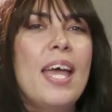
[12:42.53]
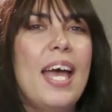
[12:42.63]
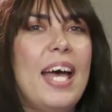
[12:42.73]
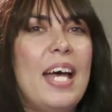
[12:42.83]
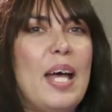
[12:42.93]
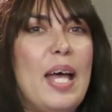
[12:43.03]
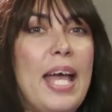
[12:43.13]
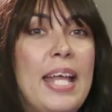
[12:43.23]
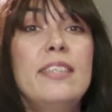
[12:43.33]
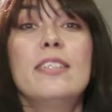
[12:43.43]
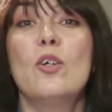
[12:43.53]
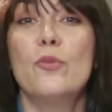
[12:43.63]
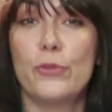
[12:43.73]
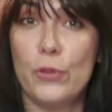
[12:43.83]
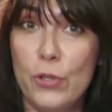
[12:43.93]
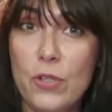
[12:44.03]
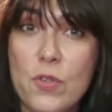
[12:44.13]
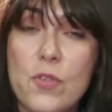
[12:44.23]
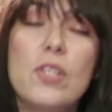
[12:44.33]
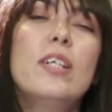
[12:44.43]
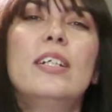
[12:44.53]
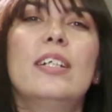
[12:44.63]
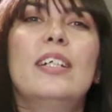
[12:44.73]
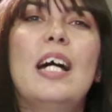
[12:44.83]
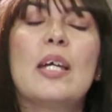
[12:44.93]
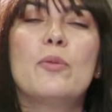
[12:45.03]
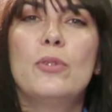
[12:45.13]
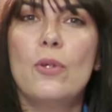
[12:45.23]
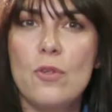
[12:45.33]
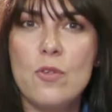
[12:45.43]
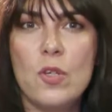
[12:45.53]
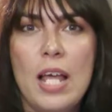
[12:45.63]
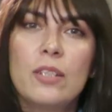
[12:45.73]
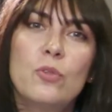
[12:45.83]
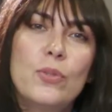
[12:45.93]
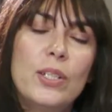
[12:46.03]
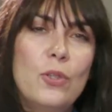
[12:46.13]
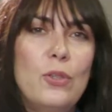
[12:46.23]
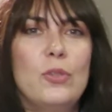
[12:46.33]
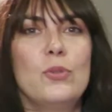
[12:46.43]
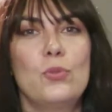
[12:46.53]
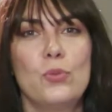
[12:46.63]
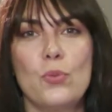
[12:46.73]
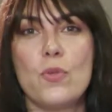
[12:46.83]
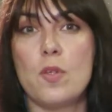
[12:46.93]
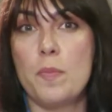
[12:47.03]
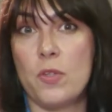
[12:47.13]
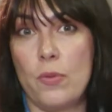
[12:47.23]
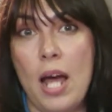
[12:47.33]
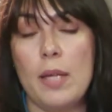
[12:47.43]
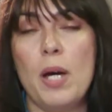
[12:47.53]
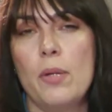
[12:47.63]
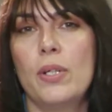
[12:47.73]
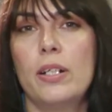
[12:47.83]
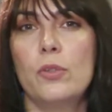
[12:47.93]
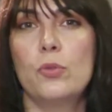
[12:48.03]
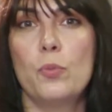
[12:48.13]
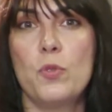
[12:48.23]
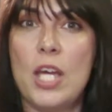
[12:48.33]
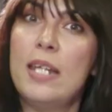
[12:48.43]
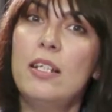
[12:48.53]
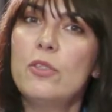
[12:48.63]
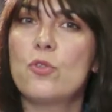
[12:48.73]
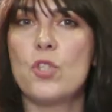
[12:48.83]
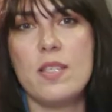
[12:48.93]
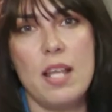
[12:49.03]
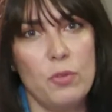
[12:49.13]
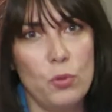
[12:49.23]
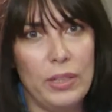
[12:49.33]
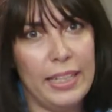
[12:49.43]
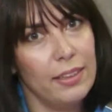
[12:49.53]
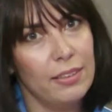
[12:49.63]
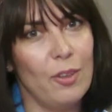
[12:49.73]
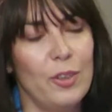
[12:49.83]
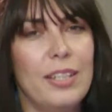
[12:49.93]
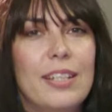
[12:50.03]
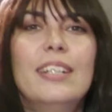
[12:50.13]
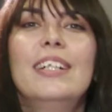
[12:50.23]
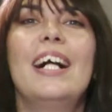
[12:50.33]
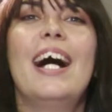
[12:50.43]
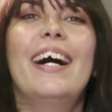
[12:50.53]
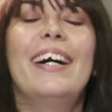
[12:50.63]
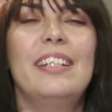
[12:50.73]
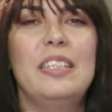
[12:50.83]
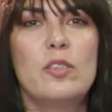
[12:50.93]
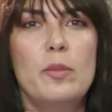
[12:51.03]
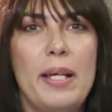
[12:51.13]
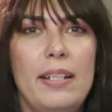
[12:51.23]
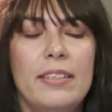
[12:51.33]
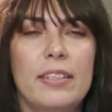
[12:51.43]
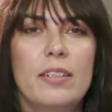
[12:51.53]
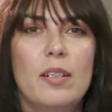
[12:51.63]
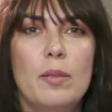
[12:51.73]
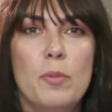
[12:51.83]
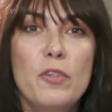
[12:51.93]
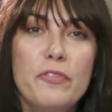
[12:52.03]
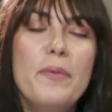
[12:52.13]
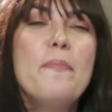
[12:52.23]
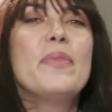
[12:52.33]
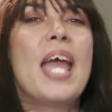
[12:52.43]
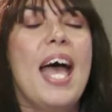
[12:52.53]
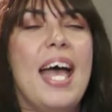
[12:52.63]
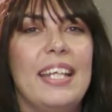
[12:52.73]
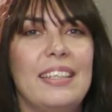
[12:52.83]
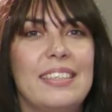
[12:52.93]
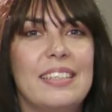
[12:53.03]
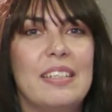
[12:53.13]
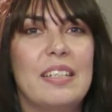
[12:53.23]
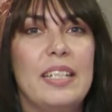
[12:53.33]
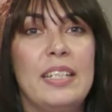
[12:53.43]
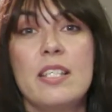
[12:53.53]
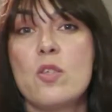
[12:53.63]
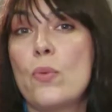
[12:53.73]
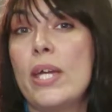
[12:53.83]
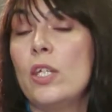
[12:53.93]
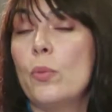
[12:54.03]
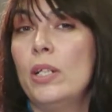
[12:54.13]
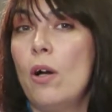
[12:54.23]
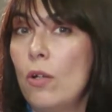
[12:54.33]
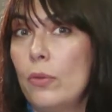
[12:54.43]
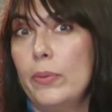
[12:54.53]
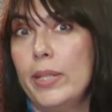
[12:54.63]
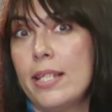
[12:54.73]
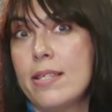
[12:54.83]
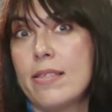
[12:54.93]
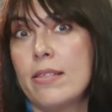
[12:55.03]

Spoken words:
And of course, I would also like to recall you to subscribe our YouTube channel. You just have to click on the little bell here above. And in this way, you will always